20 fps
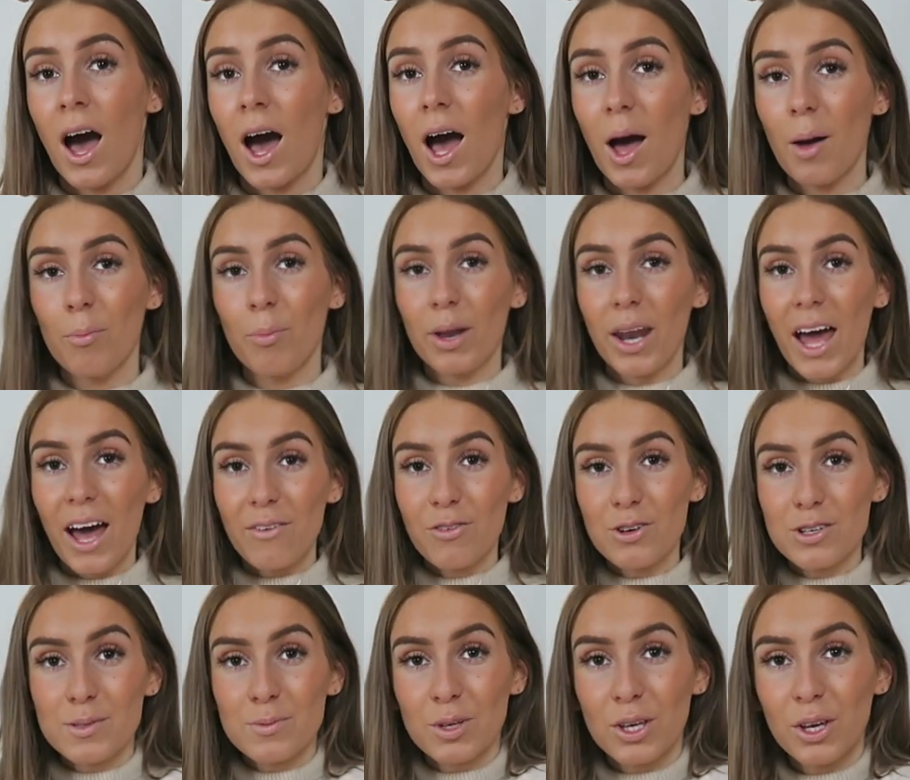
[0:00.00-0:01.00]
But I have
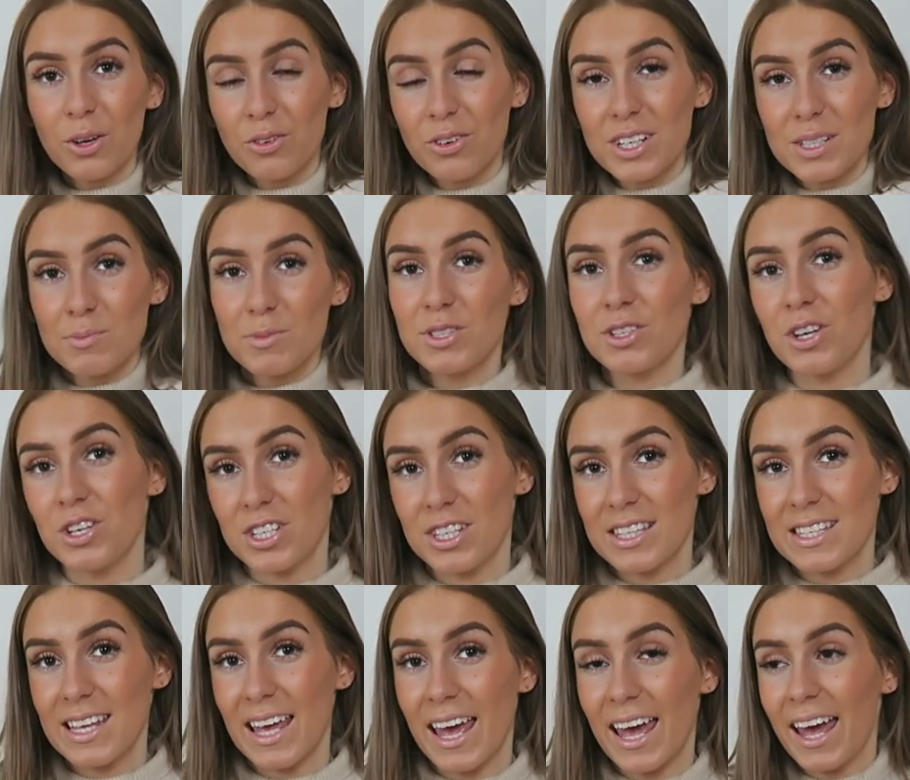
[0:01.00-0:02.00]
got some cute Christmas
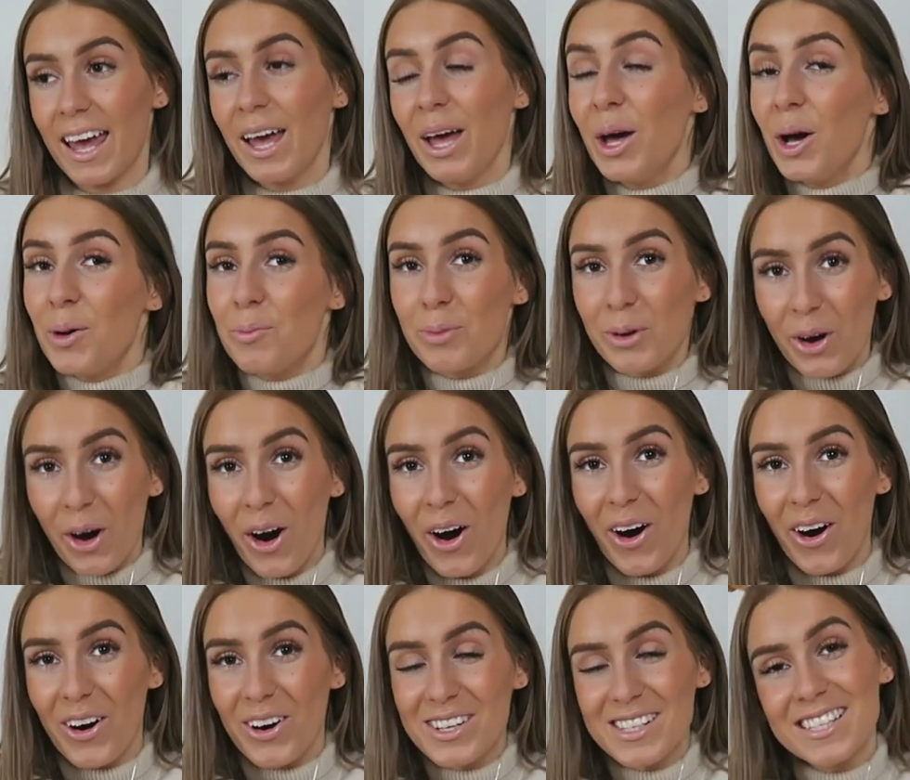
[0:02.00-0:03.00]
cushions here
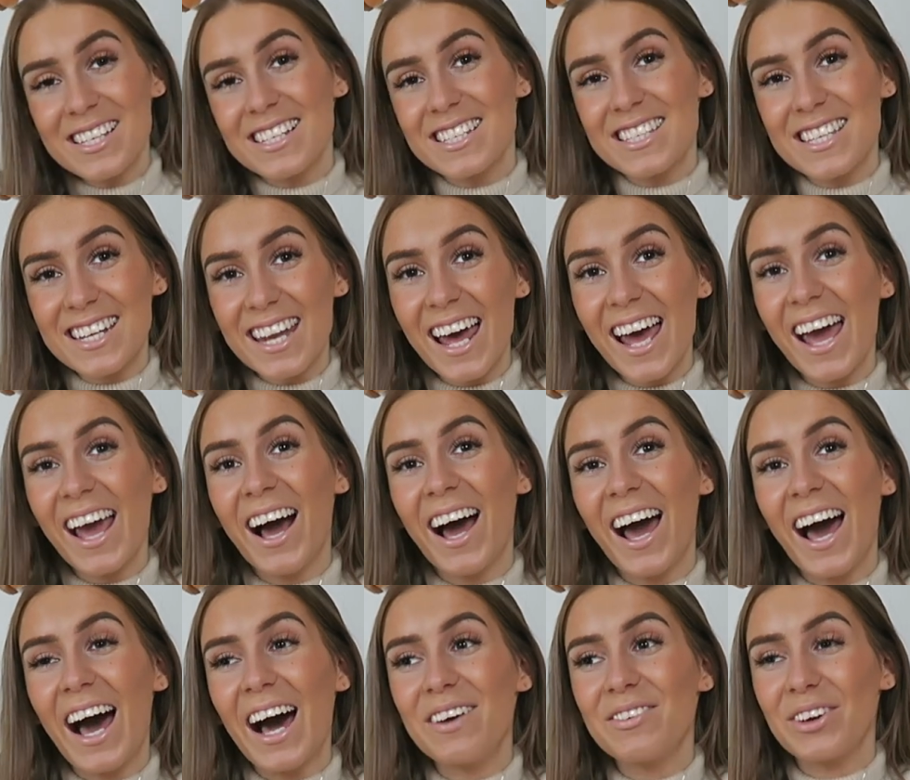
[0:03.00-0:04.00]
because today
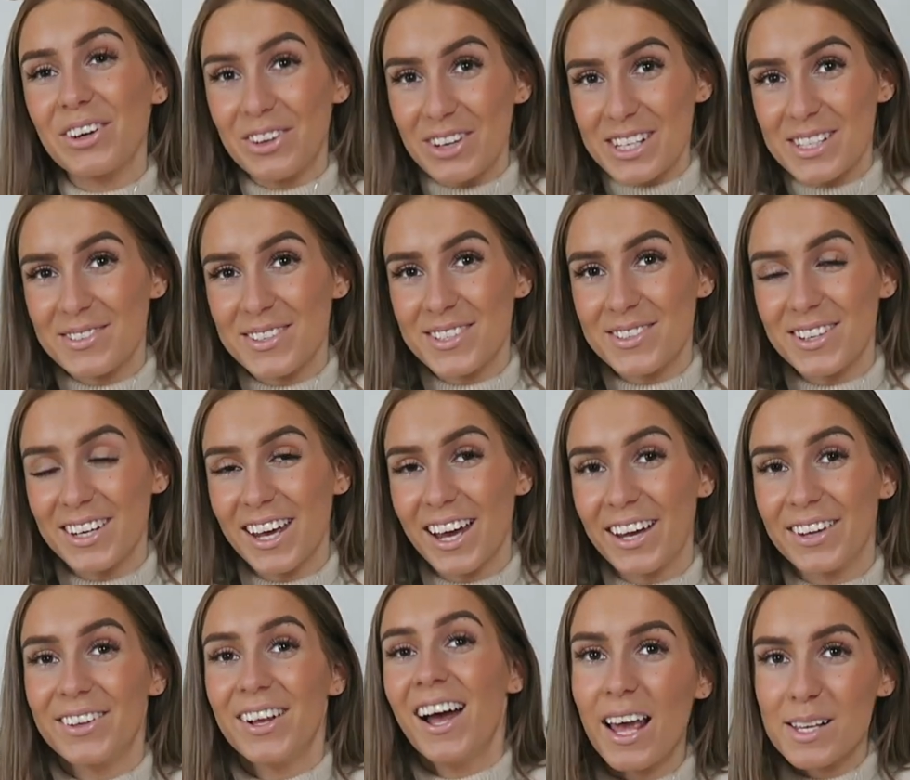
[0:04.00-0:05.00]
I have a Christmas
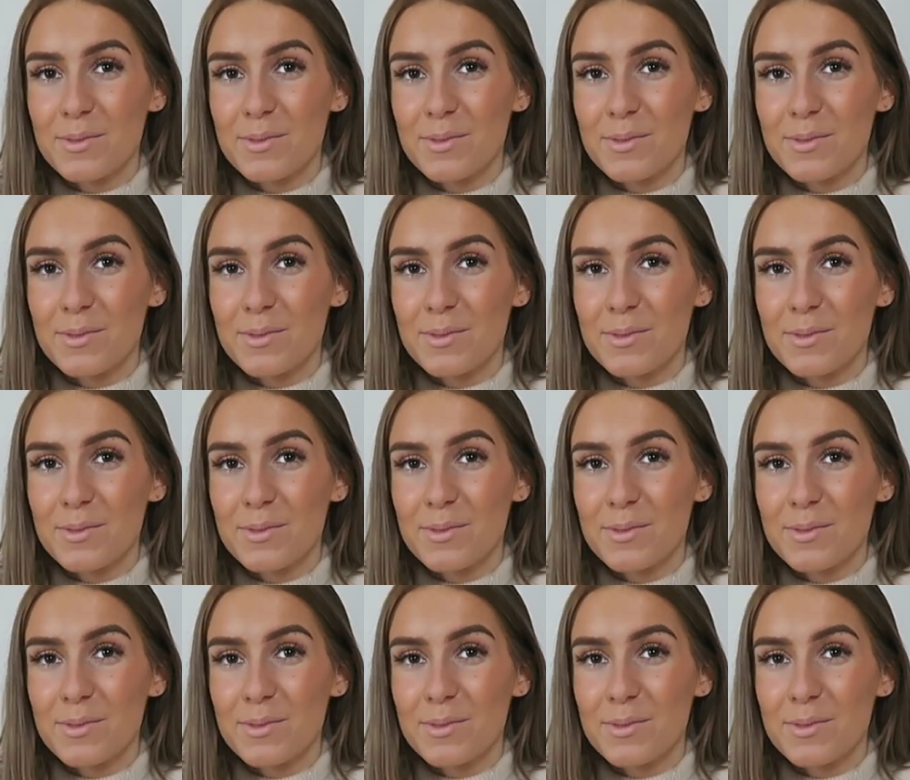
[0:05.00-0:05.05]
video.